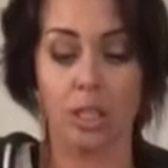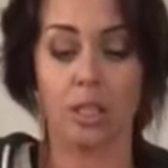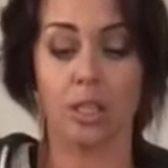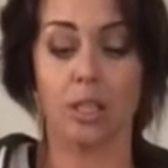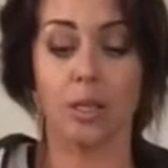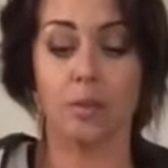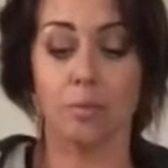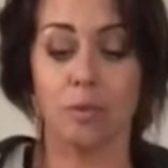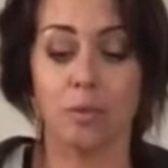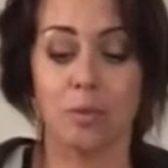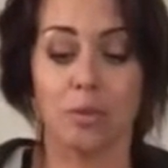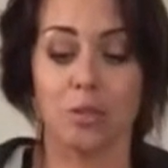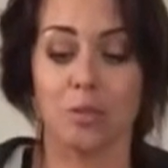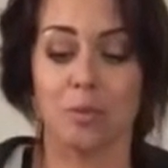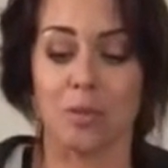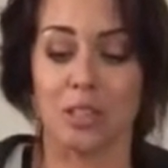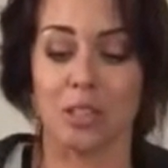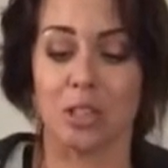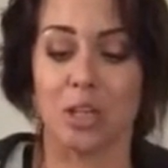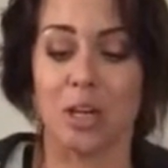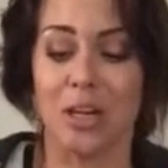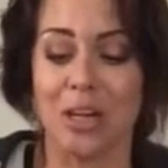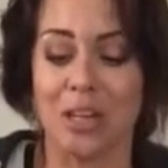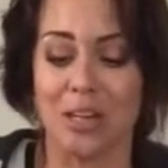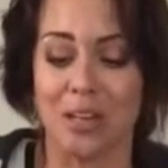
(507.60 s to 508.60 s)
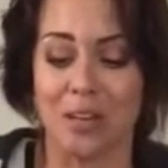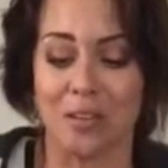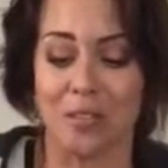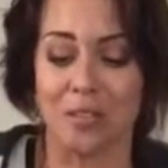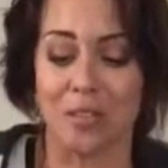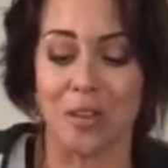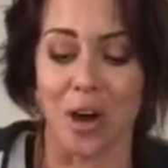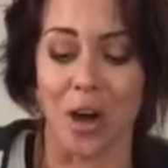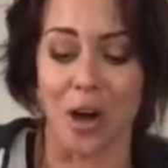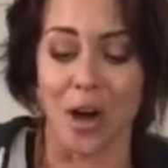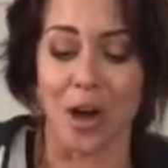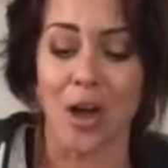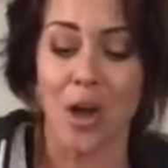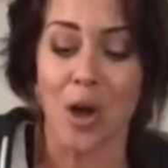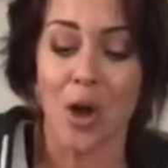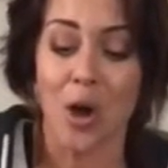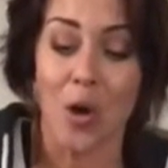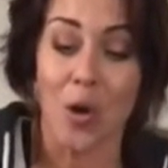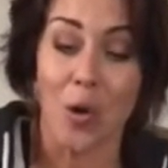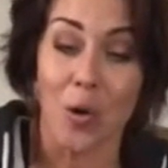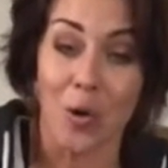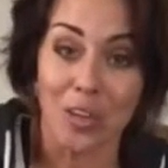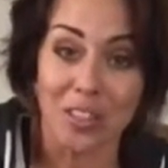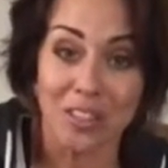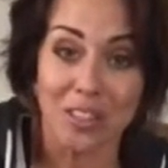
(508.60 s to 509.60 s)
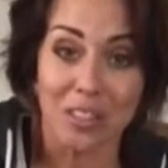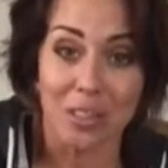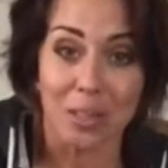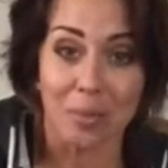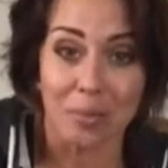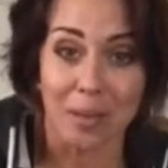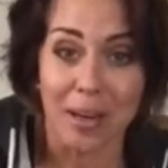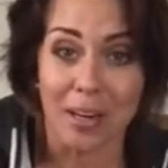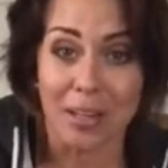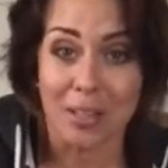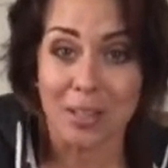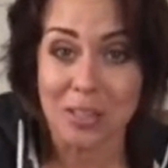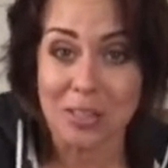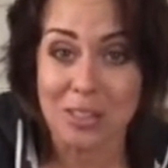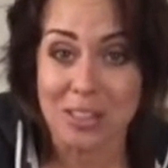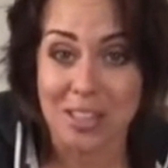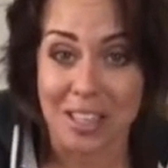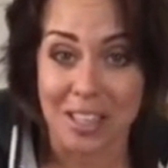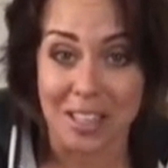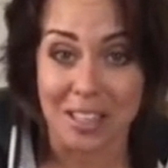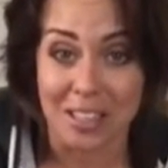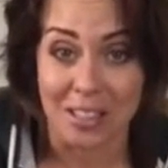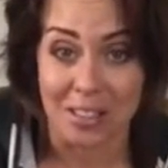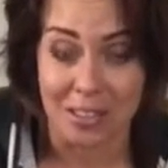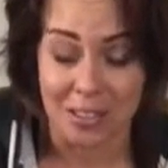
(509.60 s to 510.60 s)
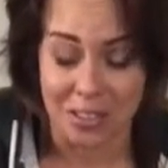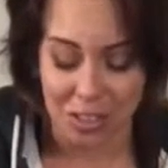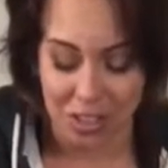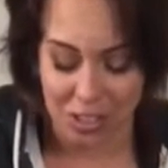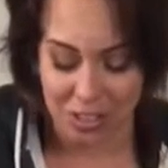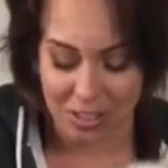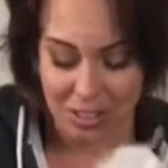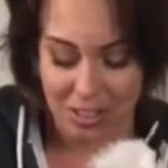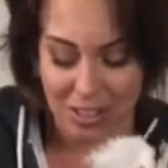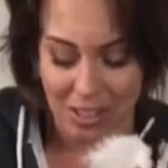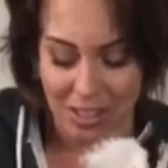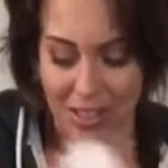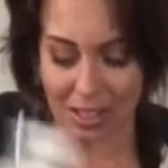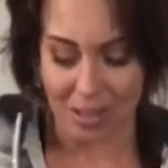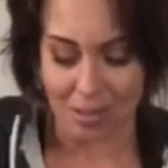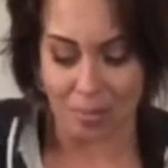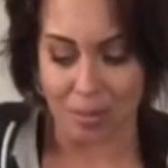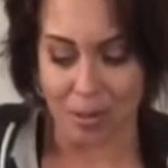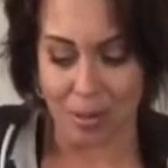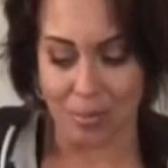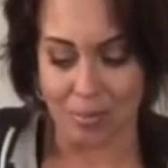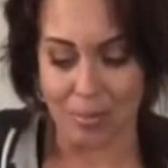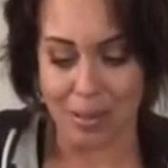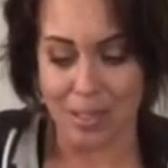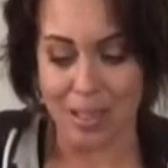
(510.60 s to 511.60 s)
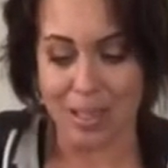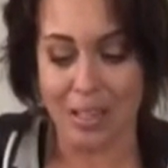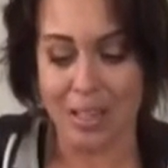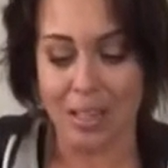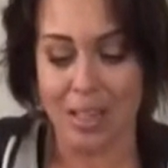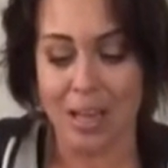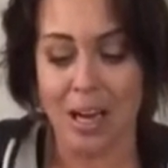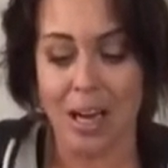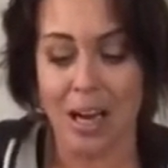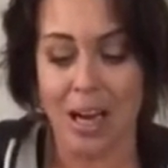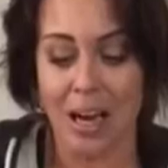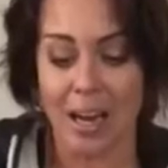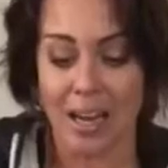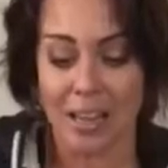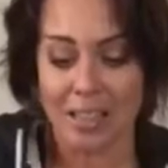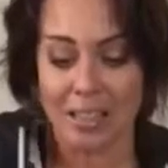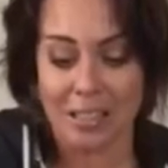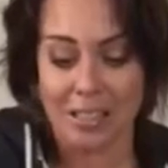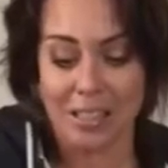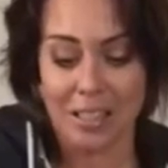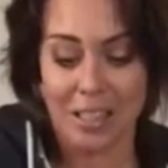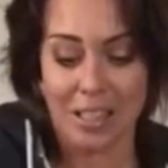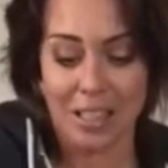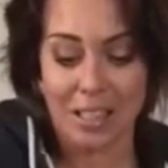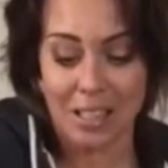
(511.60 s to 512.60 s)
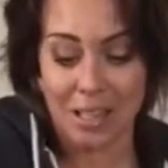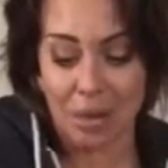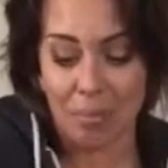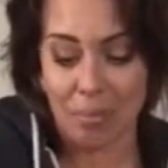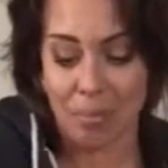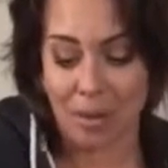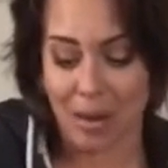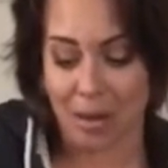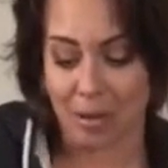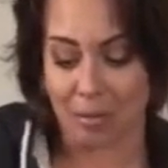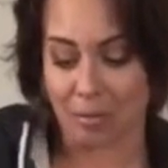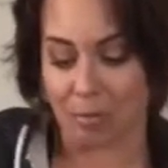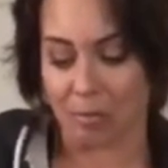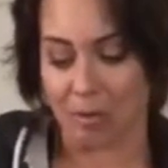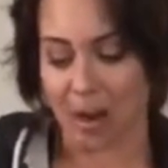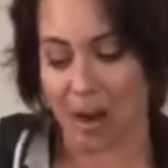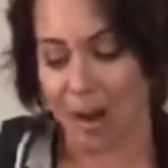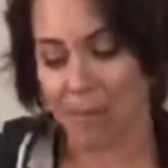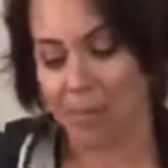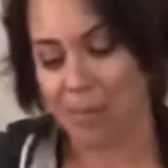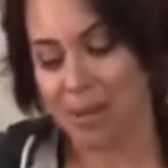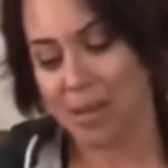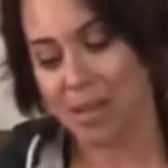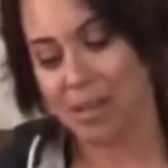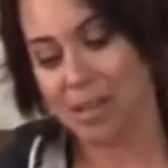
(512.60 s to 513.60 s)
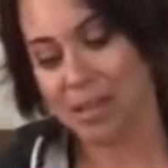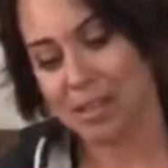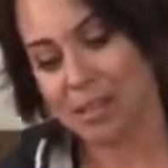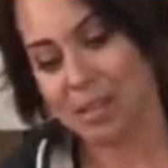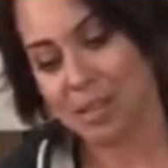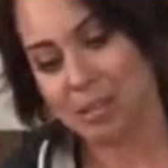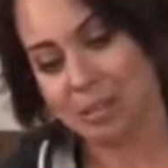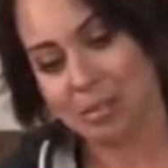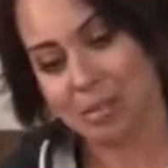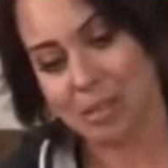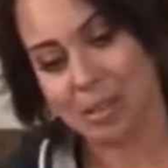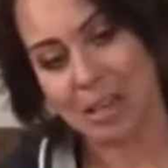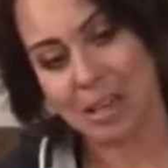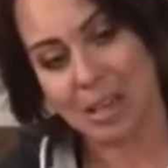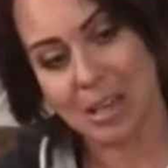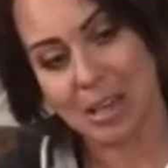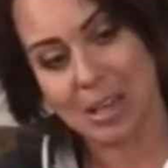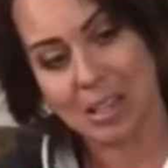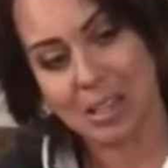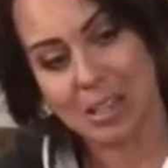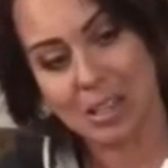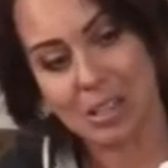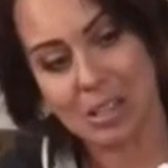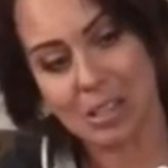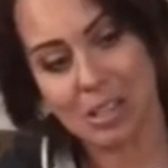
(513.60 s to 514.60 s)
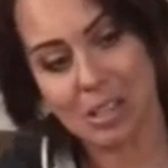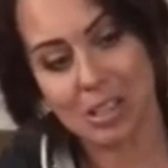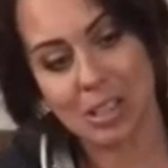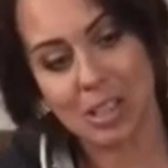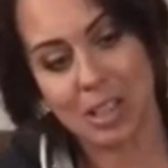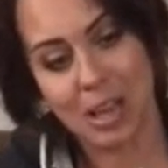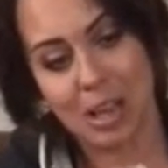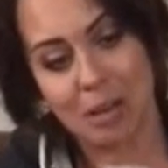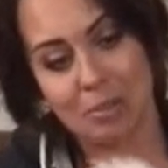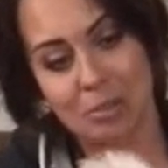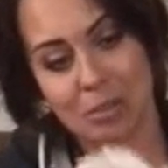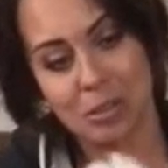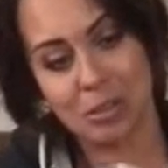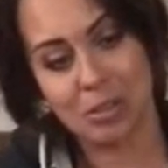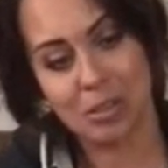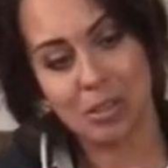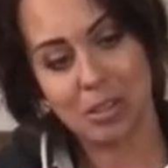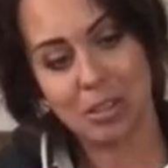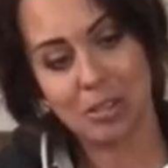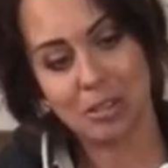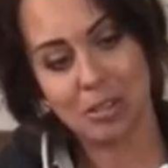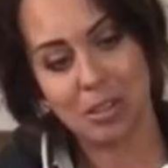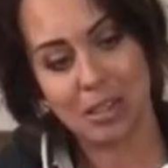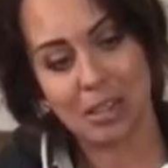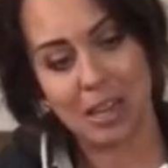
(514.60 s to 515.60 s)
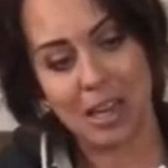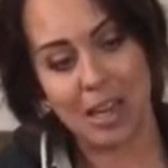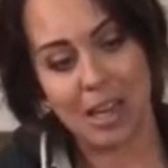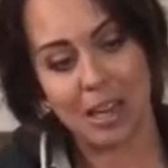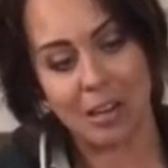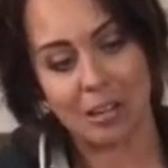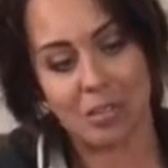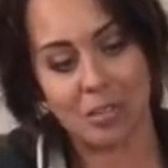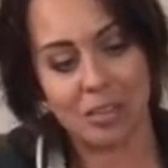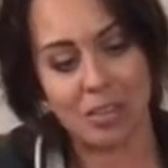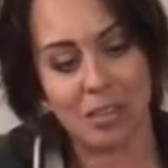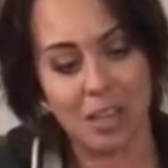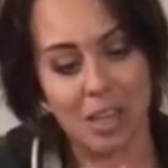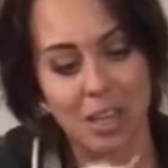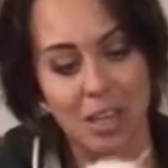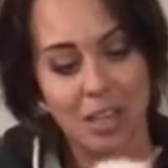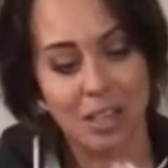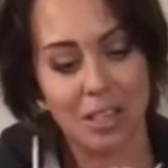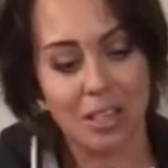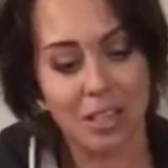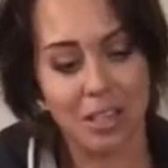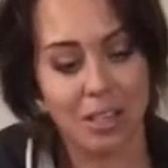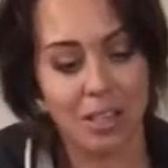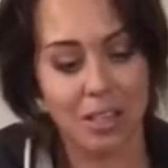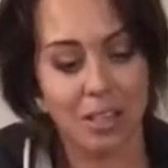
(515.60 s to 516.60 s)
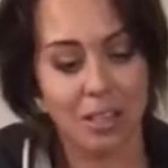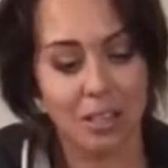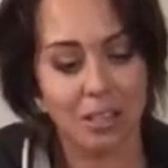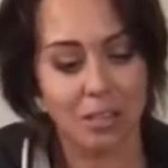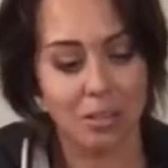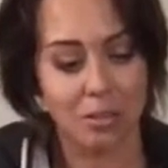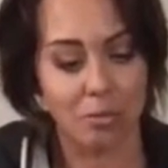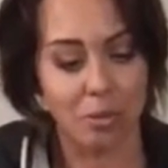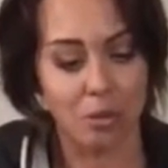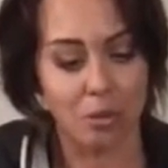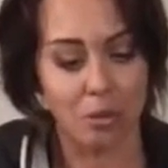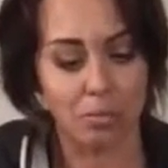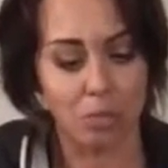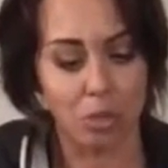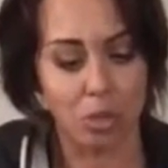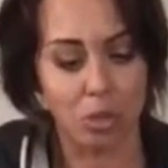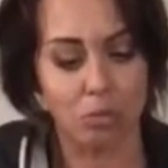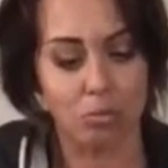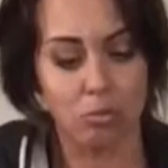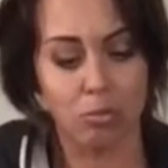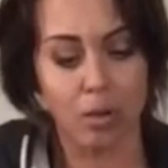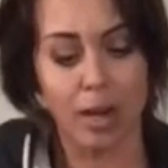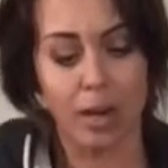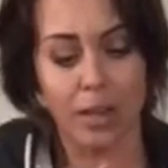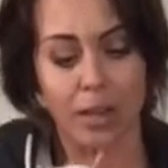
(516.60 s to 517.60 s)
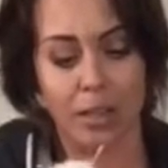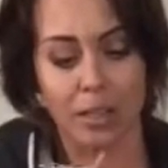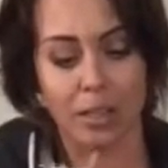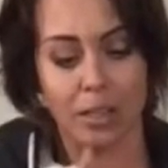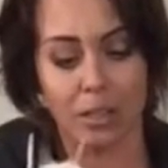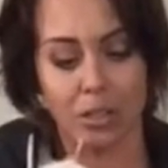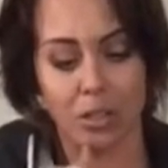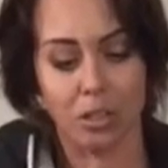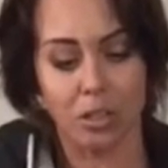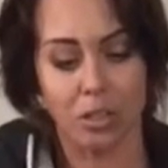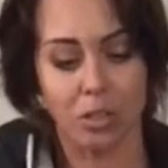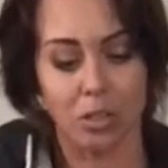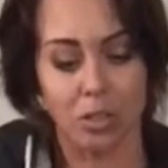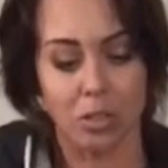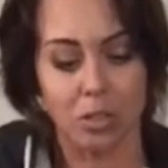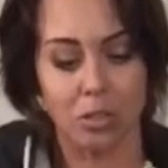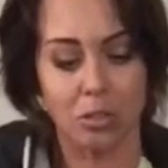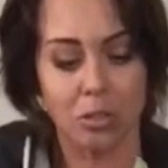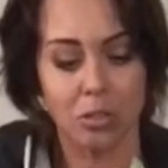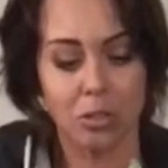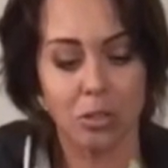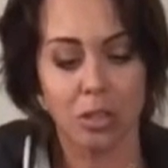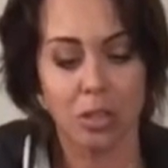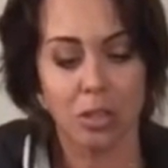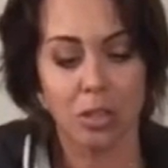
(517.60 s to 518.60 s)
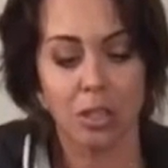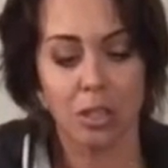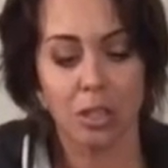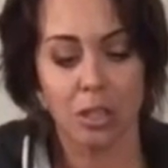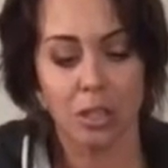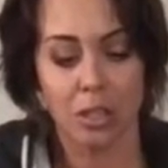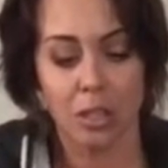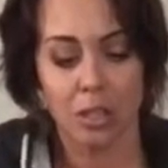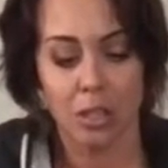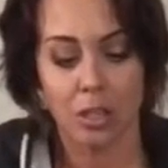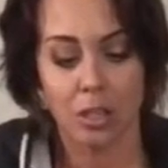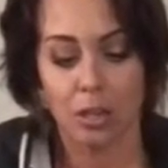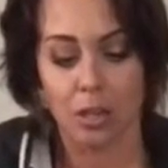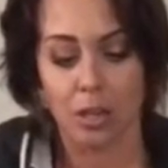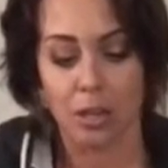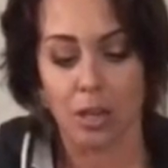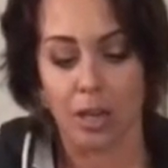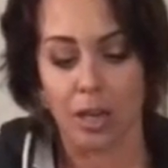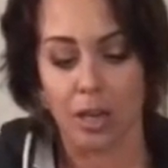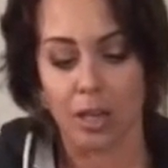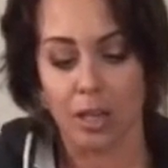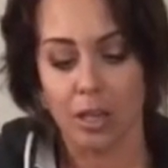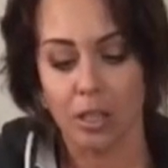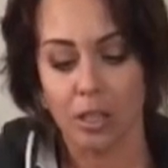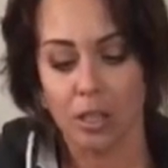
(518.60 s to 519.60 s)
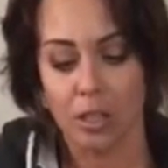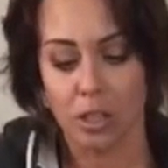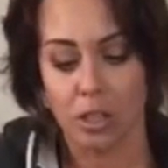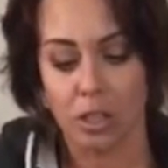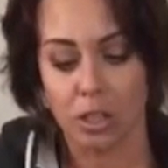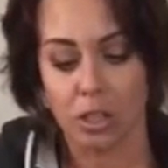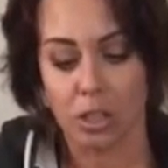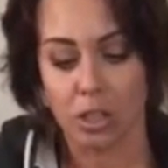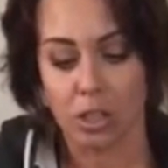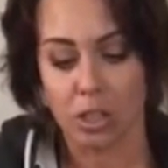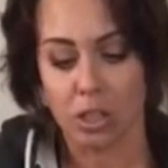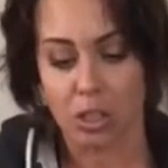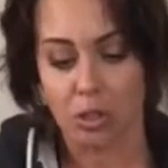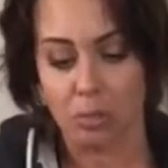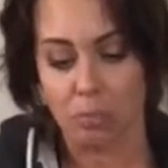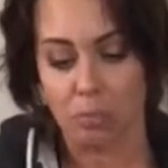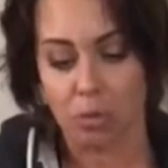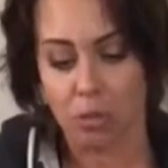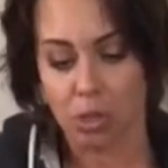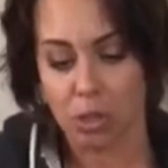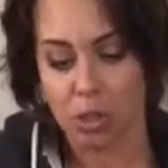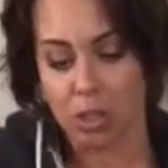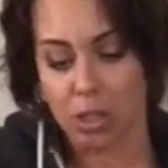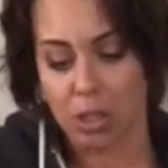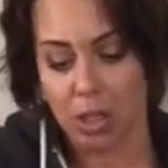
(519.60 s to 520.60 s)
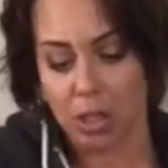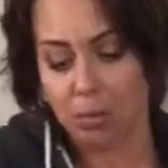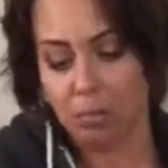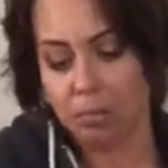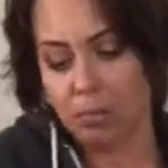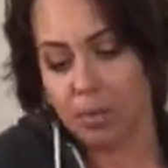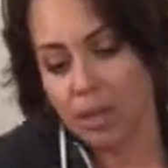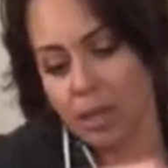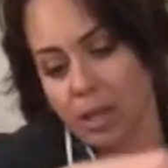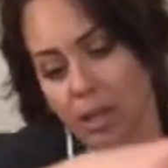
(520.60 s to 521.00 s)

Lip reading: keep losing my train of thought, onto the petals, and it'll just stick. But me, I had to take it up and wrap it, so I'm kind of just like, I'm doing it on the outside is what I'm trying to do. Okay, so I'm just gonna push it up